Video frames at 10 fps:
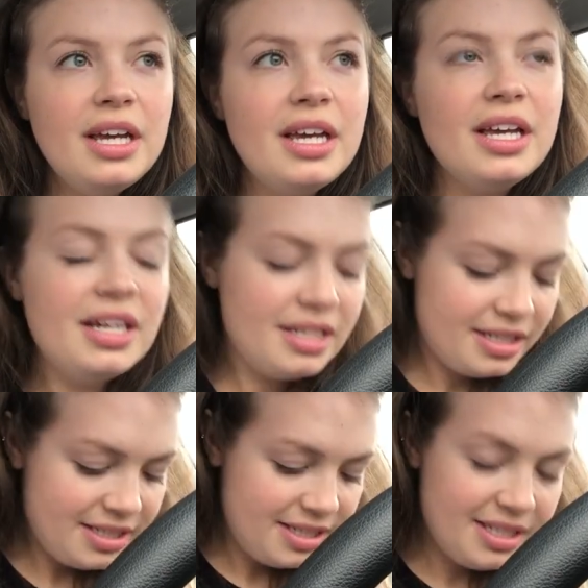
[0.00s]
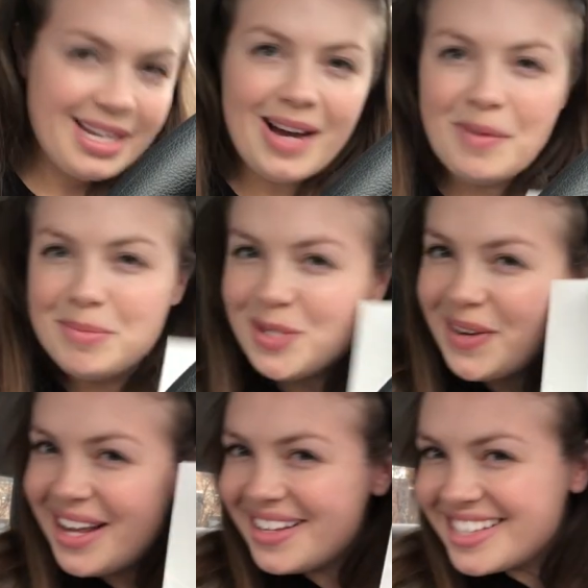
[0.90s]
And now I'm
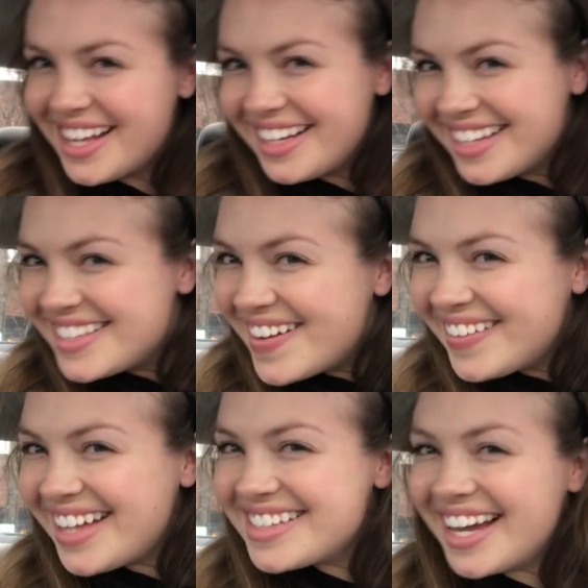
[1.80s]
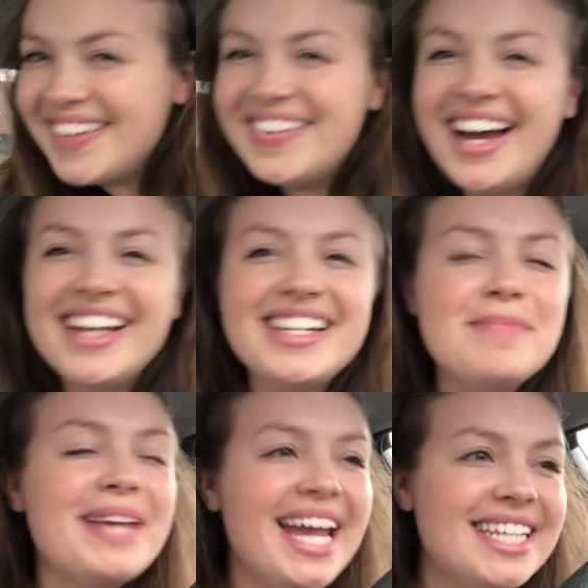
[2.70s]
doing it because I didn't get to go last time. I ended
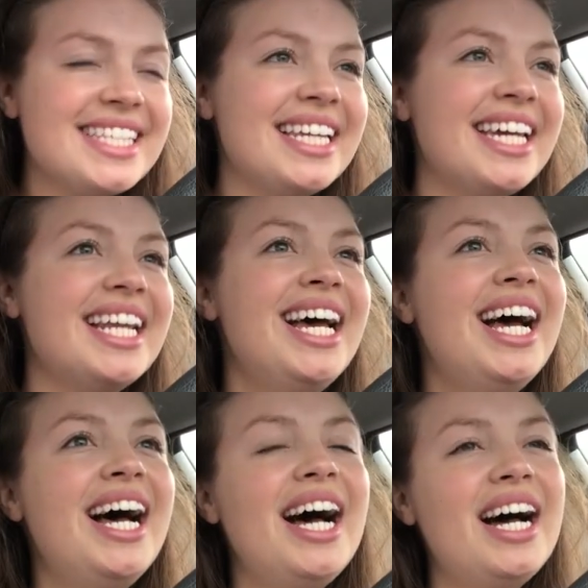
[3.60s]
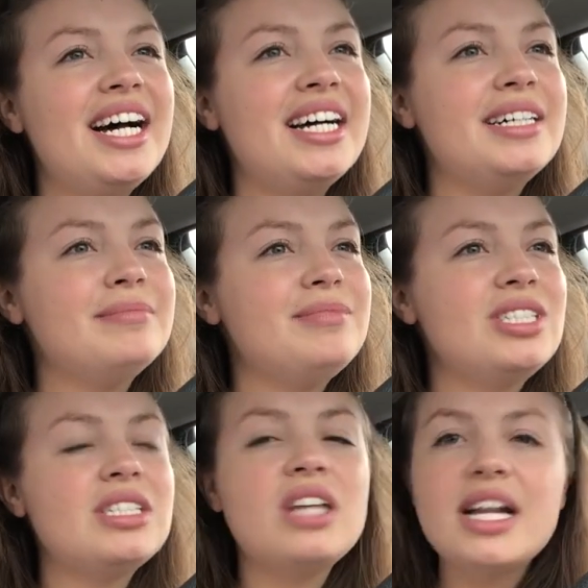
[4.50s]
up canceling.
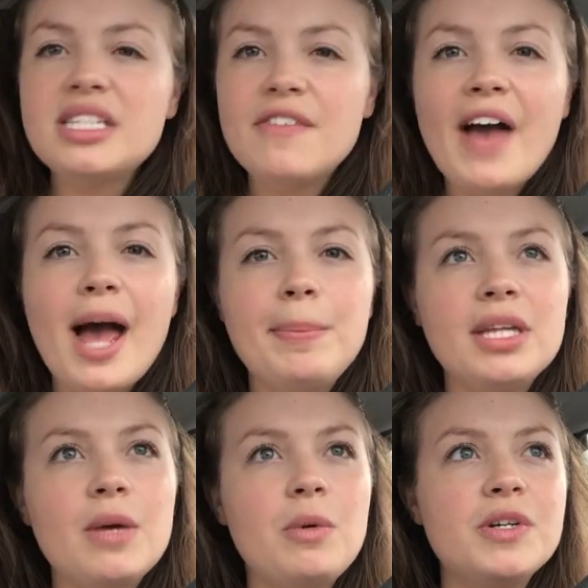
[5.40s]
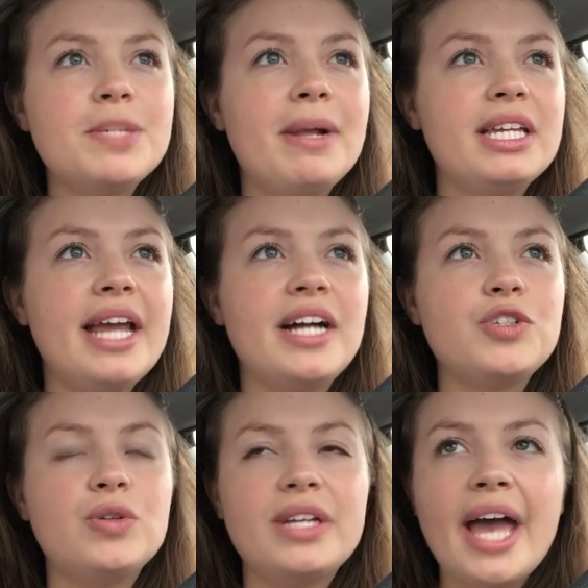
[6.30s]
Just a lot of stuff happened. Like we were smelling
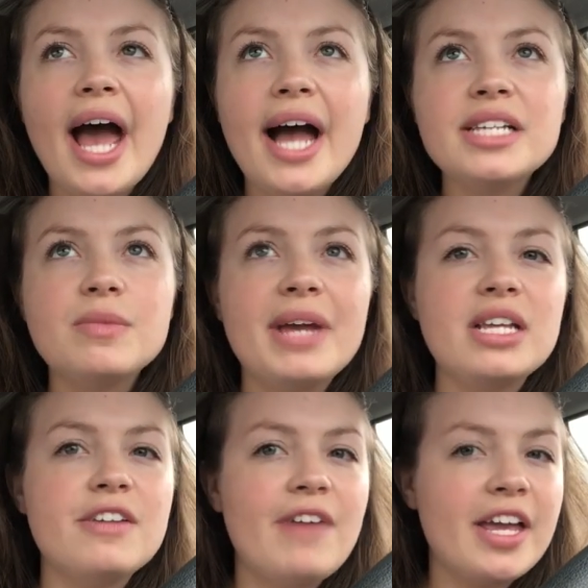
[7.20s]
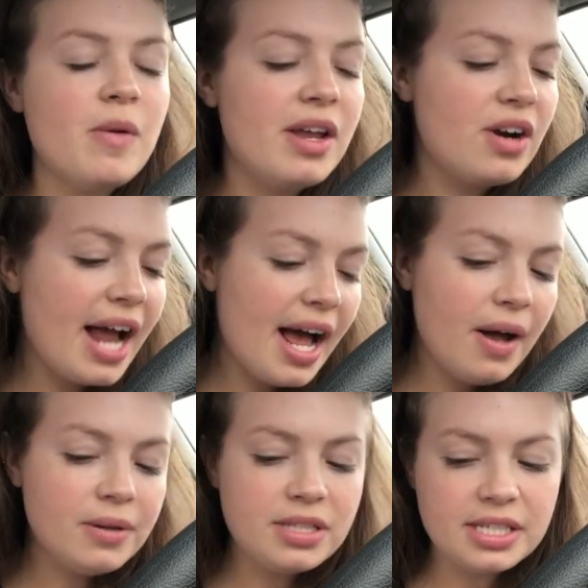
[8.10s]
natural gas and we had to evacuate our
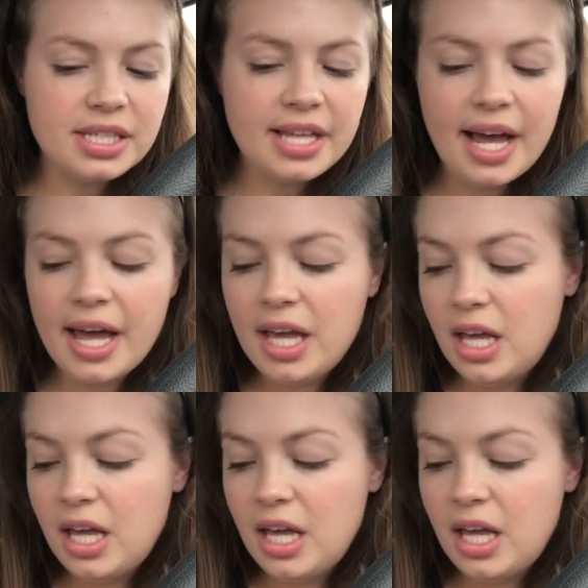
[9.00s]
house, this and that.